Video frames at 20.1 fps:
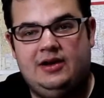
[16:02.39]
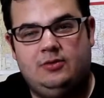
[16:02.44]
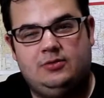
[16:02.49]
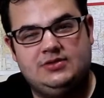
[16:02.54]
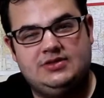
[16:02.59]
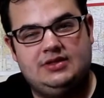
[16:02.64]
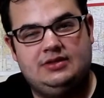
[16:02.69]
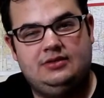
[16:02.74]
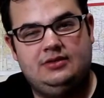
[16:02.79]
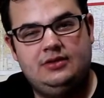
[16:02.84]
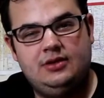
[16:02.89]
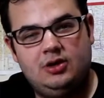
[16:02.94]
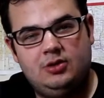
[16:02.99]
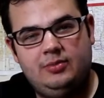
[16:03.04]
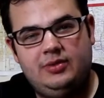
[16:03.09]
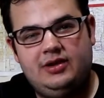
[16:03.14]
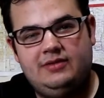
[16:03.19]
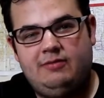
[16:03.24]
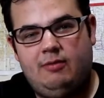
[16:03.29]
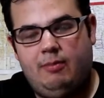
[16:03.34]
it was a little
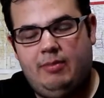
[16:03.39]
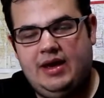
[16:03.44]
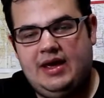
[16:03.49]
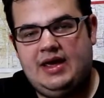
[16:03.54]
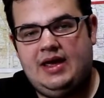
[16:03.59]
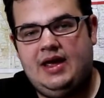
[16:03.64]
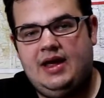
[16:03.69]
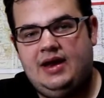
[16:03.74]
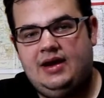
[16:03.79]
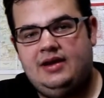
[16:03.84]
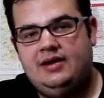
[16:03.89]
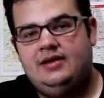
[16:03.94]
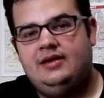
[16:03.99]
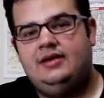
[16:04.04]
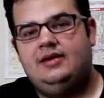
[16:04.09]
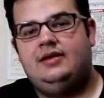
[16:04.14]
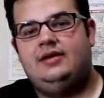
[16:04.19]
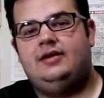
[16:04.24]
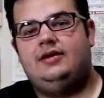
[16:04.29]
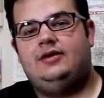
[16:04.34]
bit of a pain
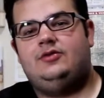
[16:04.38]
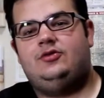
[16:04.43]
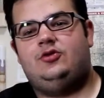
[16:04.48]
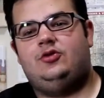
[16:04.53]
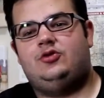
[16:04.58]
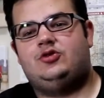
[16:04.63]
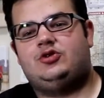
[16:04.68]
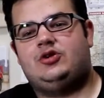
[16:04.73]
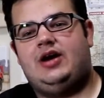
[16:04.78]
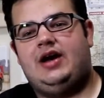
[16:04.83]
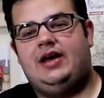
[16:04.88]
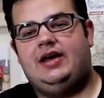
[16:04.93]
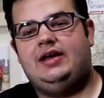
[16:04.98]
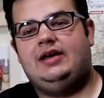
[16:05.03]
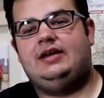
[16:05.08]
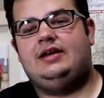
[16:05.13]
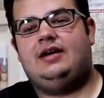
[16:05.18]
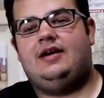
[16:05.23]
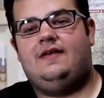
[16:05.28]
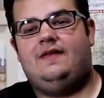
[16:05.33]
to try
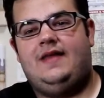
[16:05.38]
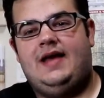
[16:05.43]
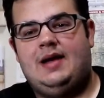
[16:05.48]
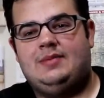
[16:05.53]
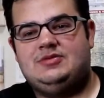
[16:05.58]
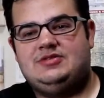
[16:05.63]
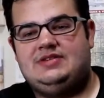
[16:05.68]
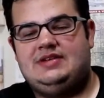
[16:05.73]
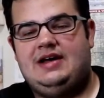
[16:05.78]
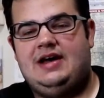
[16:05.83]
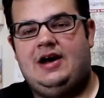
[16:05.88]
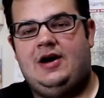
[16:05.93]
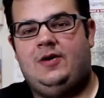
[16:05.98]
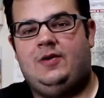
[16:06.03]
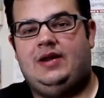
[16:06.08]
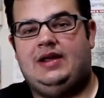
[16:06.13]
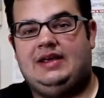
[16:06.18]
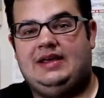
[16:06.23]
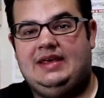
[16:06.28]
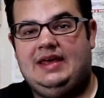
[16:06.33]
and collapse
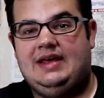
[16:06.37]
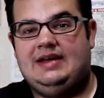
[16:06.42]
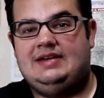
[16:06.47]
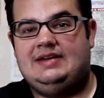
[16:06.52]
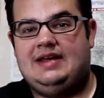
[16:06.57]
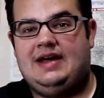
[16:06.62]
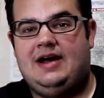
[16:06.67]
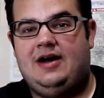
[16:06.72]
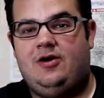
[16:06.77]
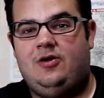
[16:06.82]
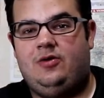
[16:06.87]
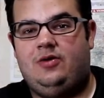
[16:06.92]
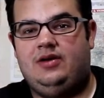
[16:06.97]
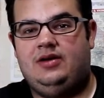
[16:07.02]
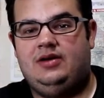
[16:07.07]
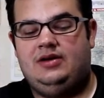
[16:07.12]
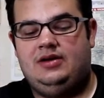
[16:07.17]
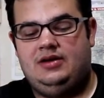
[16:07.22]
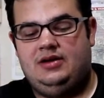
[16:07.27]
down and get down